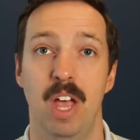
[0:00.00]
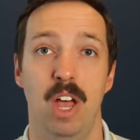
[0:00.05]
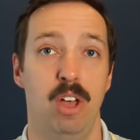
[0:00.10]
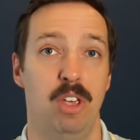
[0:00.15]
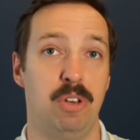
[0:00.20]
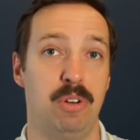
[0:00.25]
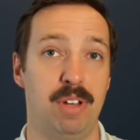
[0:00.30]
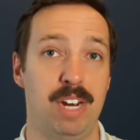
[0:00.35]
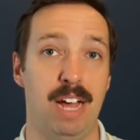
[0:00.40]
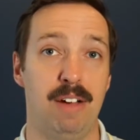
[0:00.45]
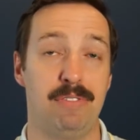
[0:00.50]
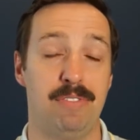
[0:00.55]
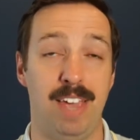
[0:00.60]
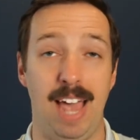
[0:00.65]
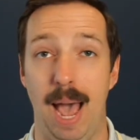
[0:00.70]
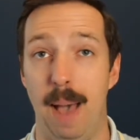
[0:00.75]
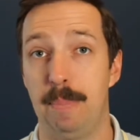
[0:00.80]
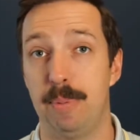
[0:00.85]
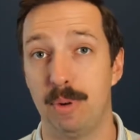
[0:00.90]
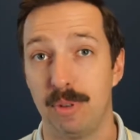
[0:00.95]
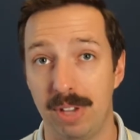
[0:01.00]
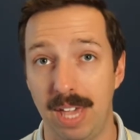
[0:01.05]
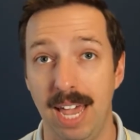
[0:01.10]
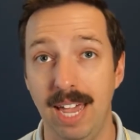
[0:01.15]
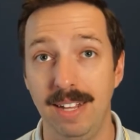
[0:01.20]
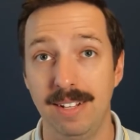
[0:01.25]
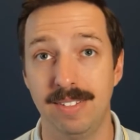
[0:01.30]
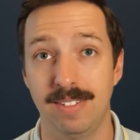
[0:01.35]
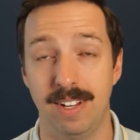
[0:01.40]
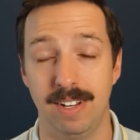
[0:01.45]
You can have capital
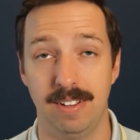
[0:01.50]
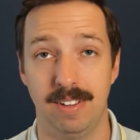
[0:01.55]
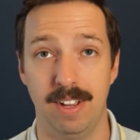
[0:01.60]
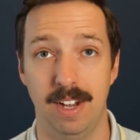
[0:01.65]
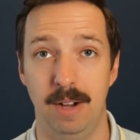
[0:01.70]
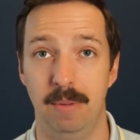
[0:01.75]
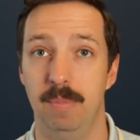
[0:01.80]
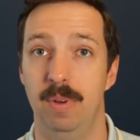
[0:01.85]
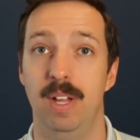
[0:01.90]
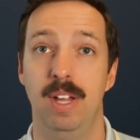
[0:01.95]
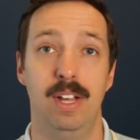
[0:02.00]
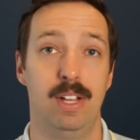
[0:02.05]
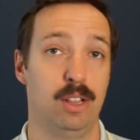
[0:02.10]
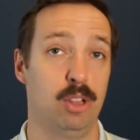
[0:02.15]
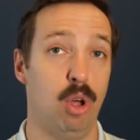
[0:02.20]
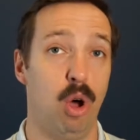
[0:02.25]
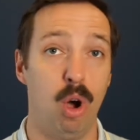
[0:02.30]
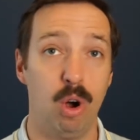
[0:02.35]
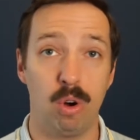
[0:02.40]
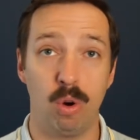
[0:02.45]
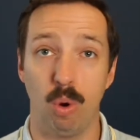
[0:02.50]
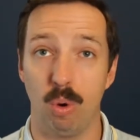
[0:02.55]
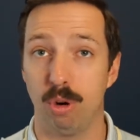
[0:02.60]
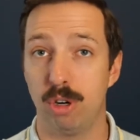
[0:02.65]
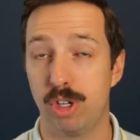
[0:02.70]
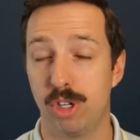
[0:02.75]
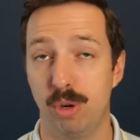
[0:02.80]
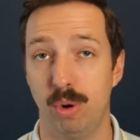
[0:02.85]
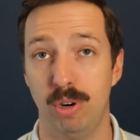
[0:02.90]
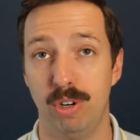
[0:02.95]
gains income, long or
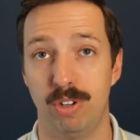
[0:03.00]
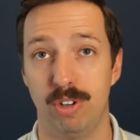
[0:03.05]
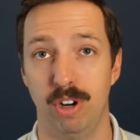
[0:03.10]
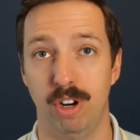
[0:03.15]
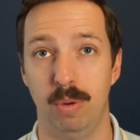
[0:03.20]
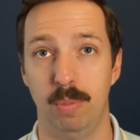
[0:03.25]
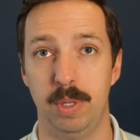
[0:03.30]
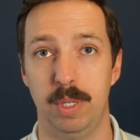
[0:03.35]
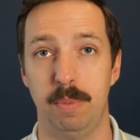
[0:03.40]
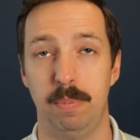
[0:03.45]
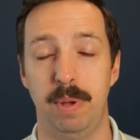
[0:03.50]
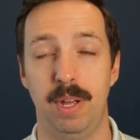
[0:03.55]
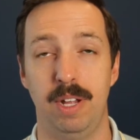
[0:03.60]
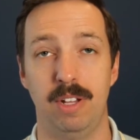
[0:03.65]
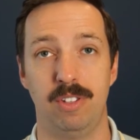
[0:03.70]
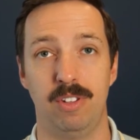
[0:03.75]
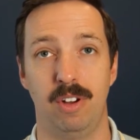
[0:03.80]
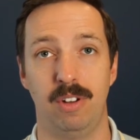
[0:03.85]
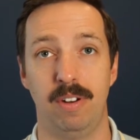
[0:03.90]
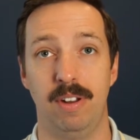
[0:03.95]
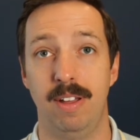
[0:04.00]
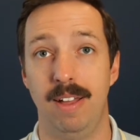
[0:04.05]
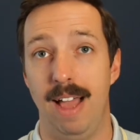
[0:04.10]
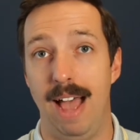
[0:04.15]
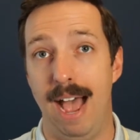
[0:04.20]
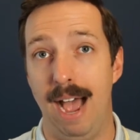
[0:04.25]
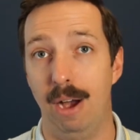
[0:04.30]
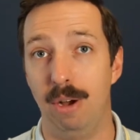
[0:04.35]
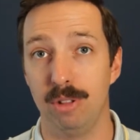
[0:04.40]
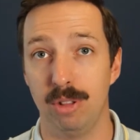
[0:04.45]
short term. It depends on
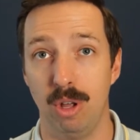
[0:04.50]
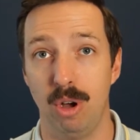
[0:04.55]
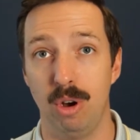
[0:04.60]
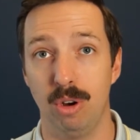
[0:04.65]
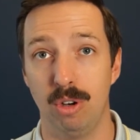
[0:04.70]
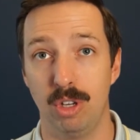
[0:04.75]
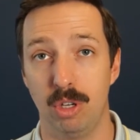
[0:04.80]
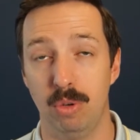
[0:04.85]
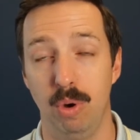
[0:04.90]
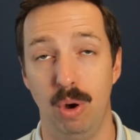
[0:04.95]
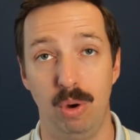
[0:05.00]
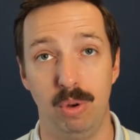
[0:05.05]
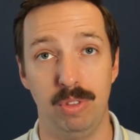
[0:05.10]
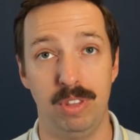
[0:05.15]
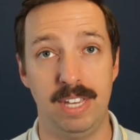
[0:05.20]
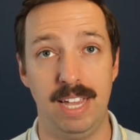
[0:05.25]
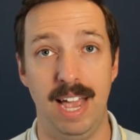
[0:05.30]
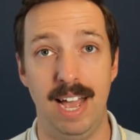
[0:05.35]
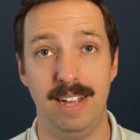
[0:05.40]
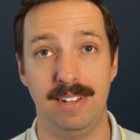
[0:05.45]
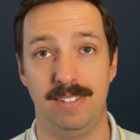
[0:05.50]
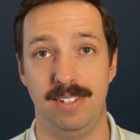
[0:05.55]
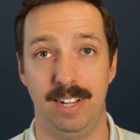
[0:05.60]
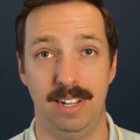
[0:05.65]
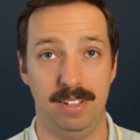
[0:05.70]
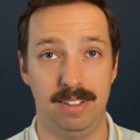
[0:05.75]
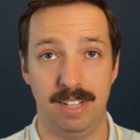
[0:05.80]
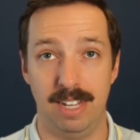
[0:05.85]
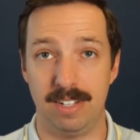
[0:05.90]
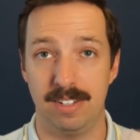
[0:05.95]
how long you hold the asset.
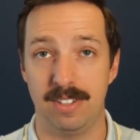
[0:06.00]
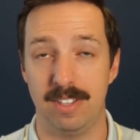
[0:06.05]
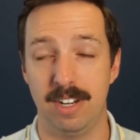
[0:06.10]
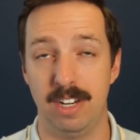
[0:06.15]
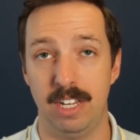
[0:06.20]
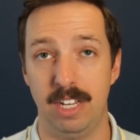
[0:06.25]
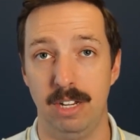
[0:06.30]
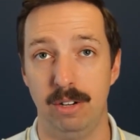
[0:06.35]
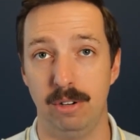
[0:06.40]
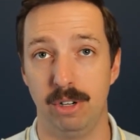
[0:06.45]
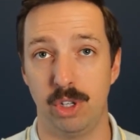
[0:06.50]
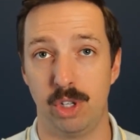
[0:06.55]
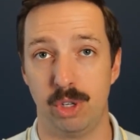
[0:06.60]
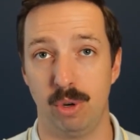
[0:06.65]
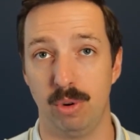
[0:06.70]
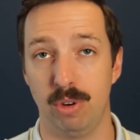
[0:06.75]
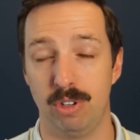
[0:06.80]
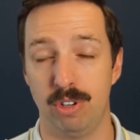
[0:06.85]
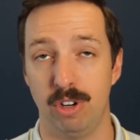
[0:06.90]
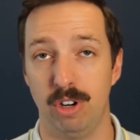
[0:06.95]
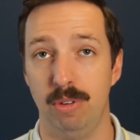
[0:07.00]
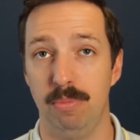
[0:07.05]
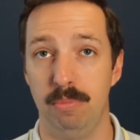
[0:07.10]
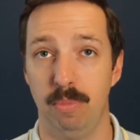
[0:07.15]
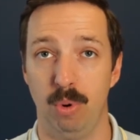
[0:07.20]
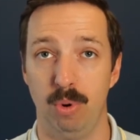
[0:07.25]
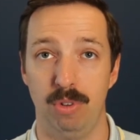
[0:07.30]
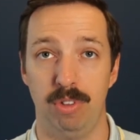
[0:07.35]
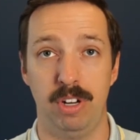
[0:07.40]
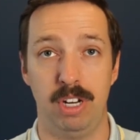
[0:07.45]
Less than a year is short term,
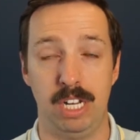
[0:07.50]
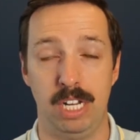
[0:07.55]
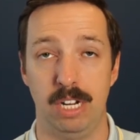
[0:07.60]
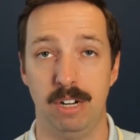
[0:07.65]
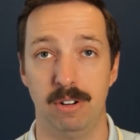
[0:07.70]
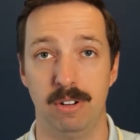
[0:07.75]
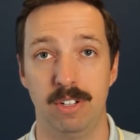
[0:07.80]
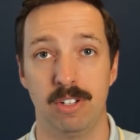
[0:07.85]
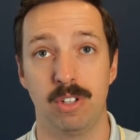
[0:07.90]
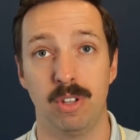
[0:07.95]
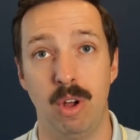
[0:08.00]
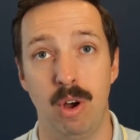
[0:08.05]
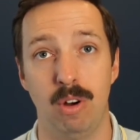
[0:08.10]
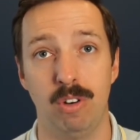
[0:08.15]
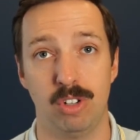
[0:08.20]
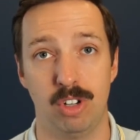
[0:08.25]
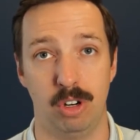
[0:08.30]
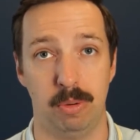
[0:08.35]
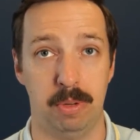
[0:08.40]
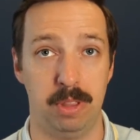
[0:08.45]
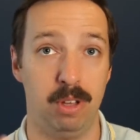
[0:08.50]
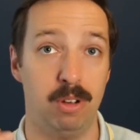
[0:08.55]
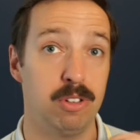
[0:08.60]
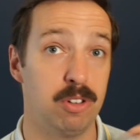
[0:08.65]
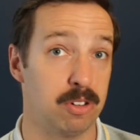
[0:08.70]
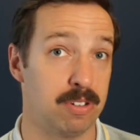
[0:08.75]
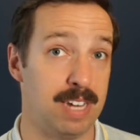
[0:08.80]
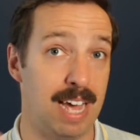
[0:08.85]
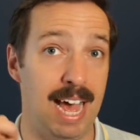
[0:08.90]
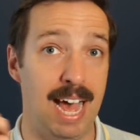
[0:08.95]
more than a year is long term. And those are
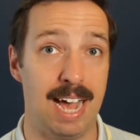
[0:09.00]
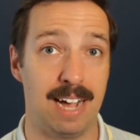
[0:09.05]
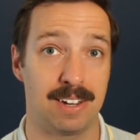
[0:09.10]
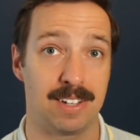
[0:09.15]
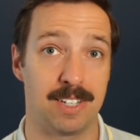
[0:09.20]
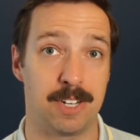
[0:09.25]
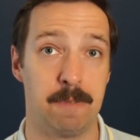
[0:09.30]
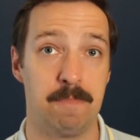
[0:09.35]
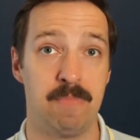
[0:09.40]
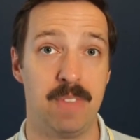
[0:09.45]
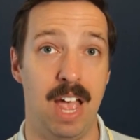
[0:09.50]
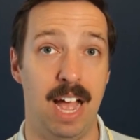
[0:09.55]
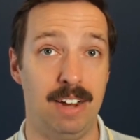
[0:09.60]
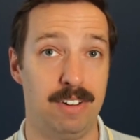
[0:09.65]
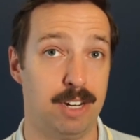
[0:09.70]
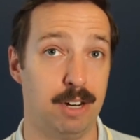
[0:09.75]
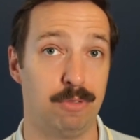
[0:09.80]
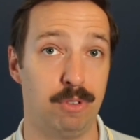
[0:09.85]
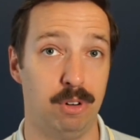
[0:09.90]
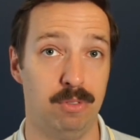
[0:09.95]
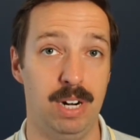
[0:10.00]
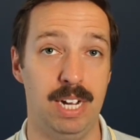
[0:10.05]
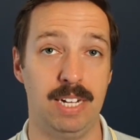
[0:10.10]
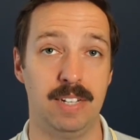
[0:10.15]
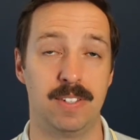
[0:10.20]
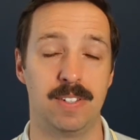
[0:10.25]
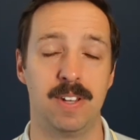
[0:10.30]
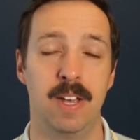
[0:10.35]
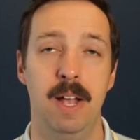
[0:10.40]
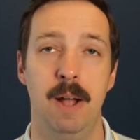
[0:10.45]
taxed at different
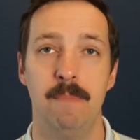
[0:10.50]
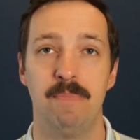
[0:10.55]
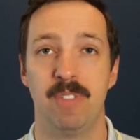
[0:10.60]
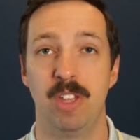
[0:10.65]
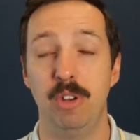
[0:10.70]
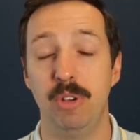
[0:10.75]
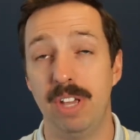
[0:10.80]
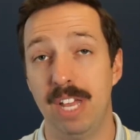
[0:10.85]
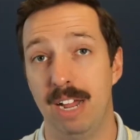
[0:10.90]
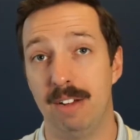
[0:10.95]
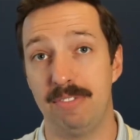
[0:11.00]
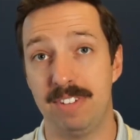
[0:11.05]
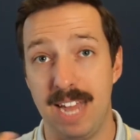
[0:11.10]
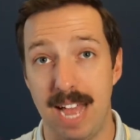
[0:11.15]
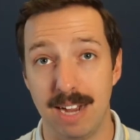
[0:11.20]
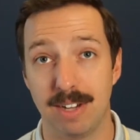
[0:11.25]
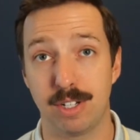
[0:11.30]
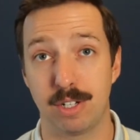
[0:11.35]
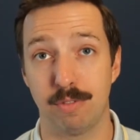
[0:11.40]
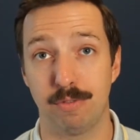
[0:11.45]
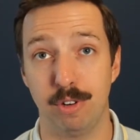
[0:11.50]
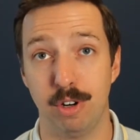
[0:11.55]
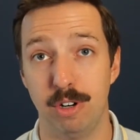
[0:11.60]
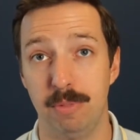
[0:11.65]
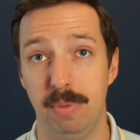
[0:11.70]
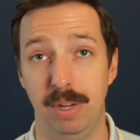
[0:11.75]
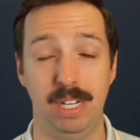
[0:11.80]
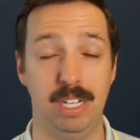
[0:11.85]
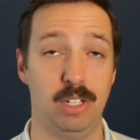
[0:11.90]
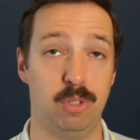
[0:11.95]
rates. Then you can have tax deferred
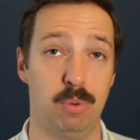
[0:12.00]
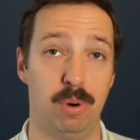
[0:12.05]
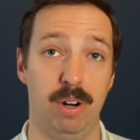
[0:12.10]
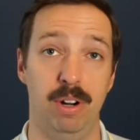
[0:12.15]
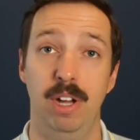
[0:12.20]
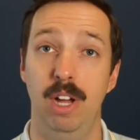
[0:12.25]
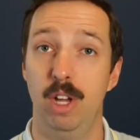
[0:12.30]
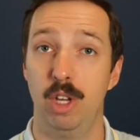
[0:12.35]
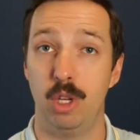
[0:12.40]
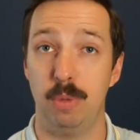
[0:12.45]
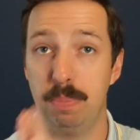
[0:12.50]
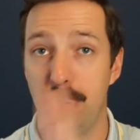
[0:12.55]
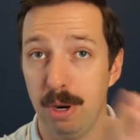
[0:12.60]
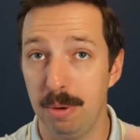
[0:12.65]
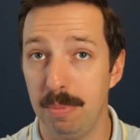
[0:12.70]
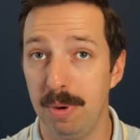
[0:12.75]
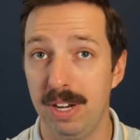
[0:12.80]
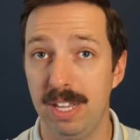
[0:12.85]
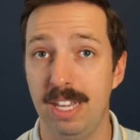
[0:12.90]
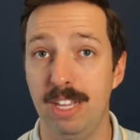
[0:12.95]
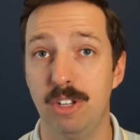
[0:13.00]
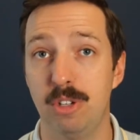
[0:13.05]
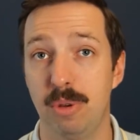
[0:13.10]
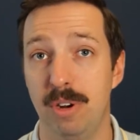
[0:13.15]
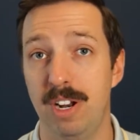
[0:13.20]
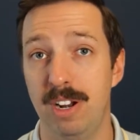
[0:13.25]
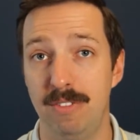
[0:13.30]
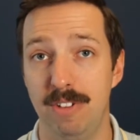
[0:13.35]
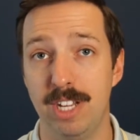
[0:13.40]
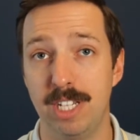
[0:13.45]
monies where you put money into an
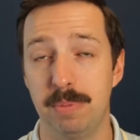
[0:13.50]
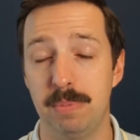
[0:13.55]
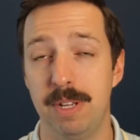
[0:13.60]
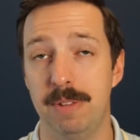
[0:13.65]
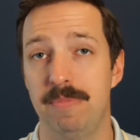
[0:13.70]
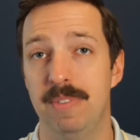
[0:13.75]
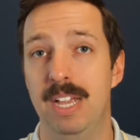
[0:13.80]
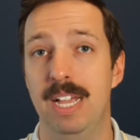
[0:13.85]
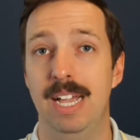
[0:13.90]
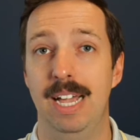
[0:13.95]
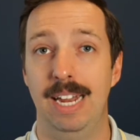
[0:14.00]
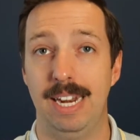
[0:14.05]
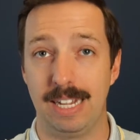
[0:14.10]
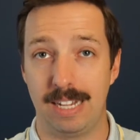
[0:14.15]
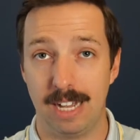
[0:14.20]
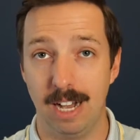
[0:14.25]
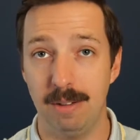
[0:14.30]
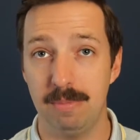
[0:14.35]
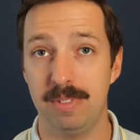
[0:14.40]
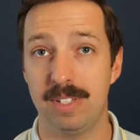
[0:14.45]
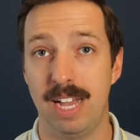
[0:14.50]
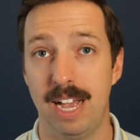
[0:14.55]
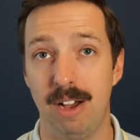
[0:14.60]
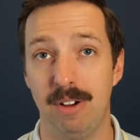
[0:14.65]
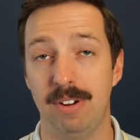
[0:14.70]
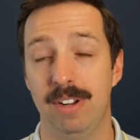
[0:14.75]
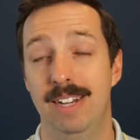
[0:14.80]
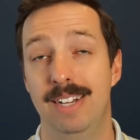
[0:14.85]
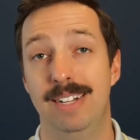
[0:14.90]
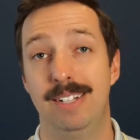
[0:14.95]
investment and it comes
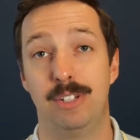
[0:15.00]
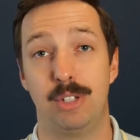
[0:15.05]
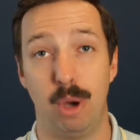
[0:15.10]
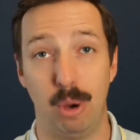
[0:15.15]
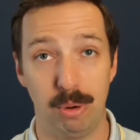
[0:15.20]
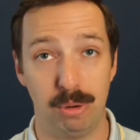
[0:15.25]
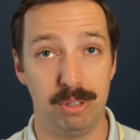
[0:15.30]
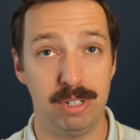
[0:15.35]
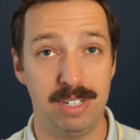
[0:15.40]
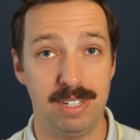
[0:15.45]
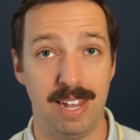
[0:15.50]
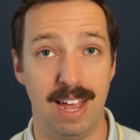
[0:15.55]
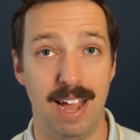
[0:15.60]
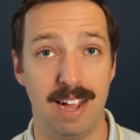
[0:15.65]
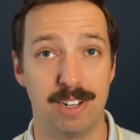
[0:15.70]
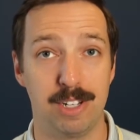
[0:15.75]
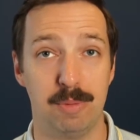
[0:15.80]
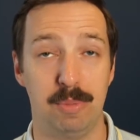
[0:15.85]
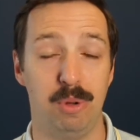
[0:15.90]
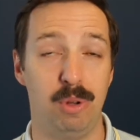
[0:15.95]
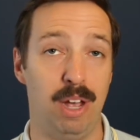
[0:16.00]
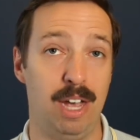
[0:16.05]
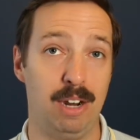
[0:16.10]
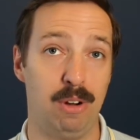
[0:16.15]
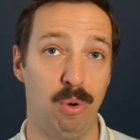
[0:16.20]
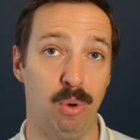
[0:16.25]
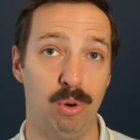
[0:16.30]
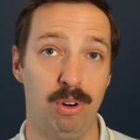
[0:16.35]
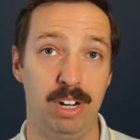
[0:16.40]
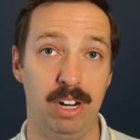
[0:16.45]
out totally taxable at
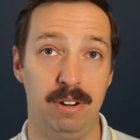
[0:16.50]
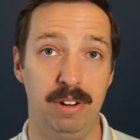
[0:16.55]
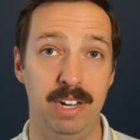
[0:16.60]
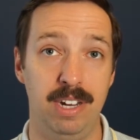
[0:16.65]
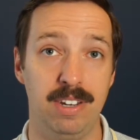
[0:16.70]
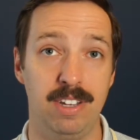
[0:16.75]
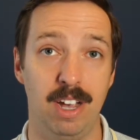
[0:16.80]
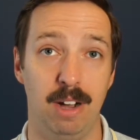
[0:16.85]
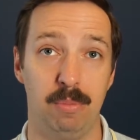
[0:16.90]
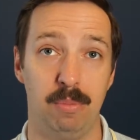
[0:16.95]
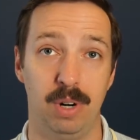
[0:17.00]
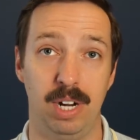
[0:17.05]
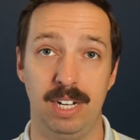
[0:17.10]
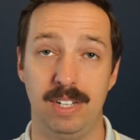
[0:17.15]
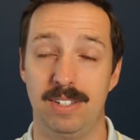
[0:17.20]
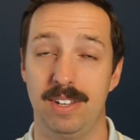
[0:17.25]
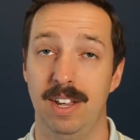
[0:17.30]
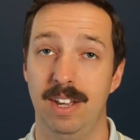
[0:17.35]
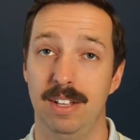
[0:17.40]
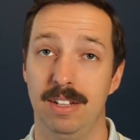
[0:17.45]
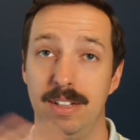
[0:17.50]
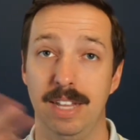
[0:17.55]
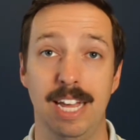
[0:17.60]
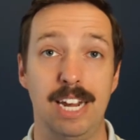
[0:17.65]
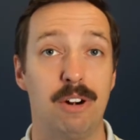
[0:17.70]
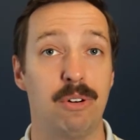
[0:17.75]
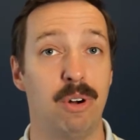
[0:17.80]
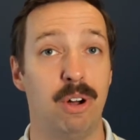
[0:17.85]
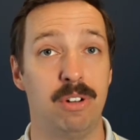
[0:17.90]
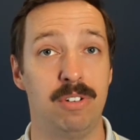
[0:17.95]
ordinary income rates
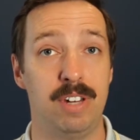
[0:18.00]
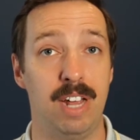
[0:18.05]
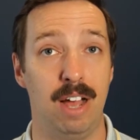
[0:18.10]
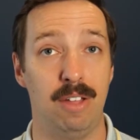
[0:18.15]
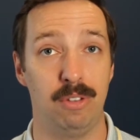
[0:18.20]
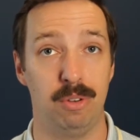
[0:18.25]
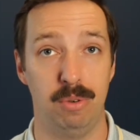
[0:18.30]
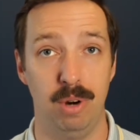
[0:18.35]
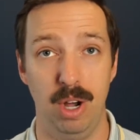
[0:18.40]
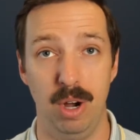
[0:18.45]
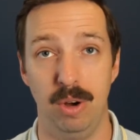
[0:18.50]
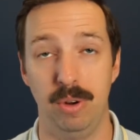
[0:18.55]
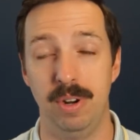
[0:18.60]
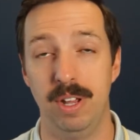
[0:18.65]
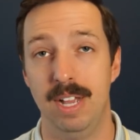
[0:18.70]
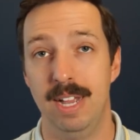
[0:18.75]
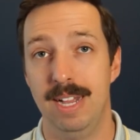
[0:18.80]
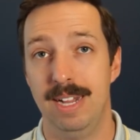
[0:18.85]
later on down the road.